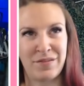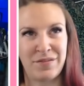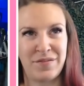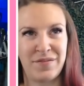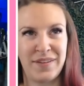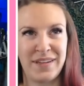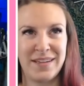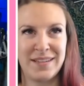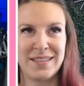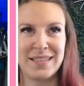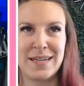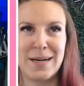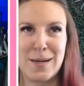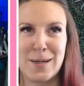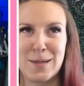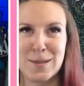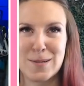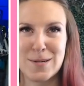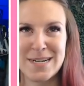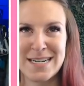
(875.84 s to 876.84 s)
feel it
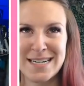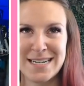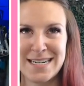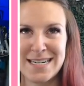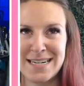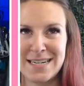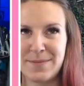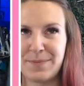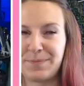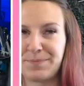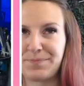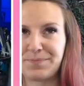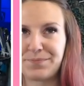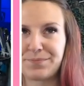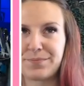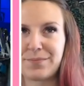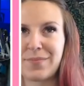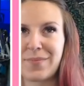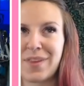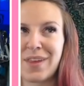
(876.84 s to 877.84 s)
already.
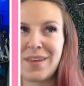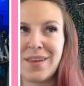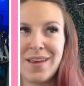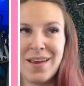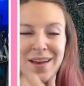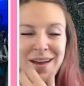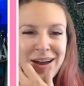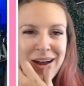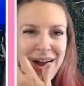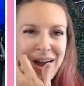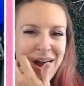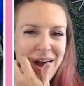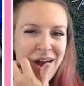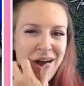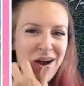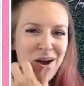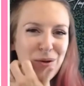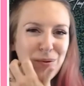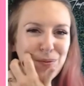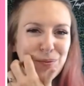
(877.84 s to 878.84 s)

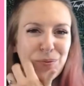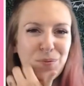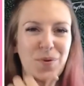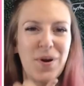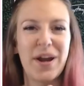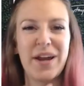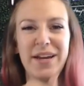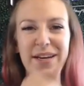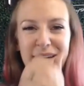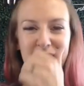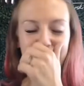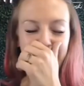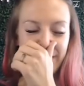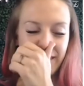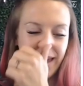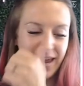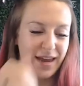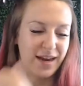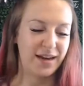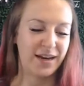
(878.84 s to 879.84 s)
Alrighty
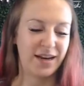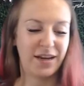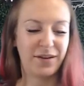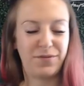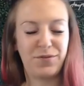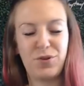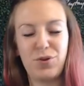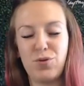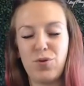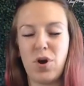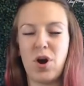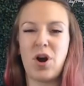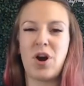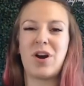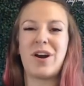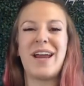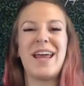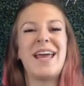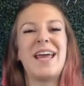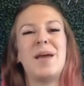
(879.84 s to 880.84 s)
then. If you are
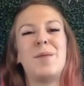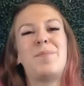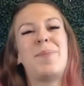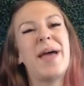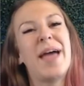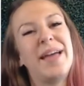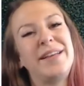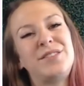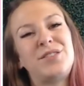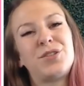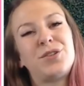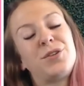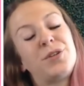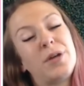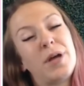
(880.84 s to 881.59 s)
a penciler,